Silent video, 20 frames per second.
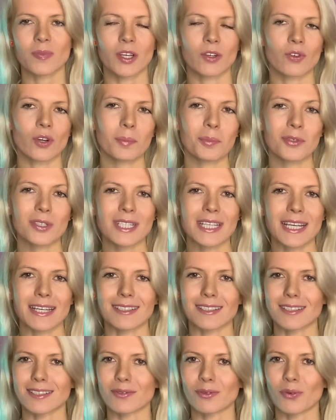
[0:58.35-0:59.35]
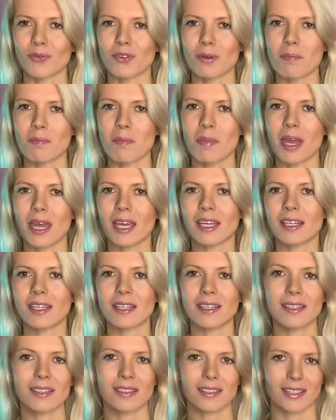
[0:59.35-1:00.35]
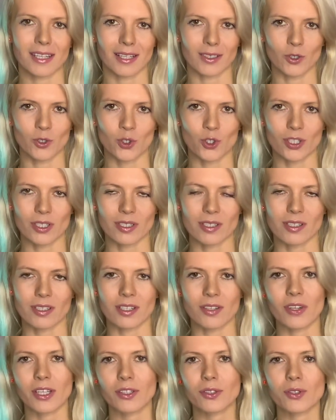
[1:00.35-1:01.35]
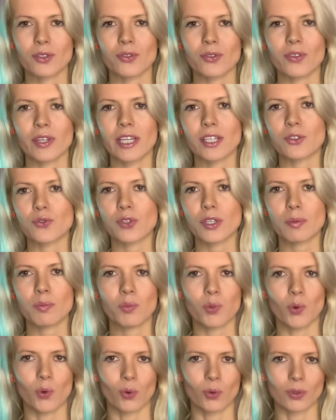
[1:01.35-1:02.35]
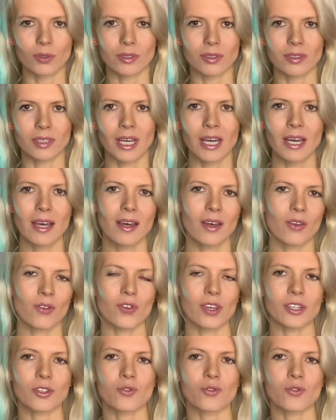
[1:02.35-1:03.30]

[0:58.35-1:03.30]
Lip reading: A representative of the main intelligence directorate reported that